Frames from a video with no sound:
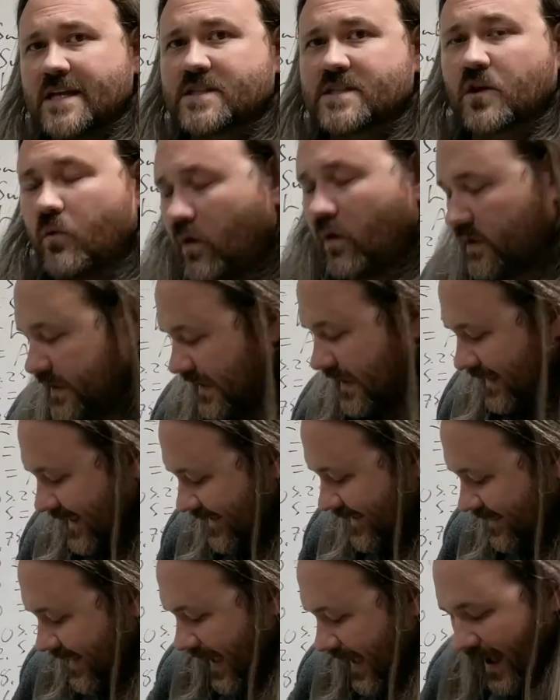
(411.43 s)
has a quality
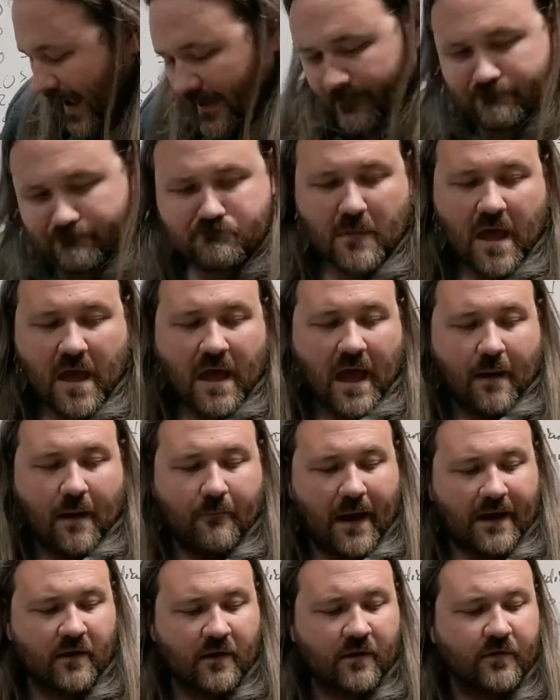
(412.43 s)
like that. A
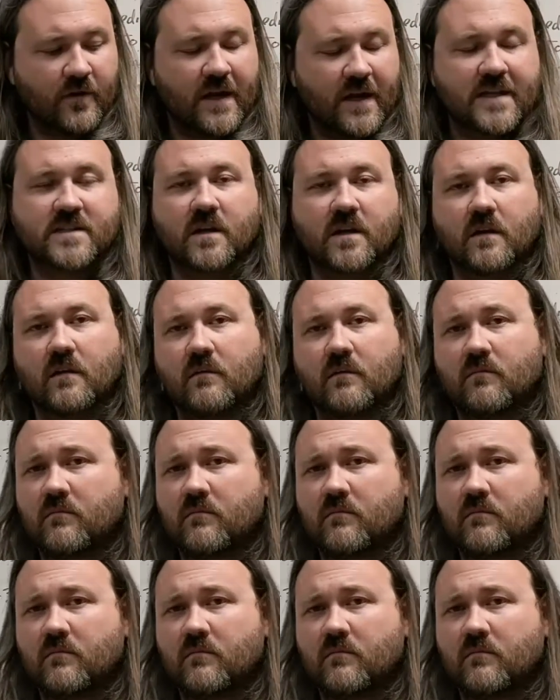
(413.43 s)
minor third has a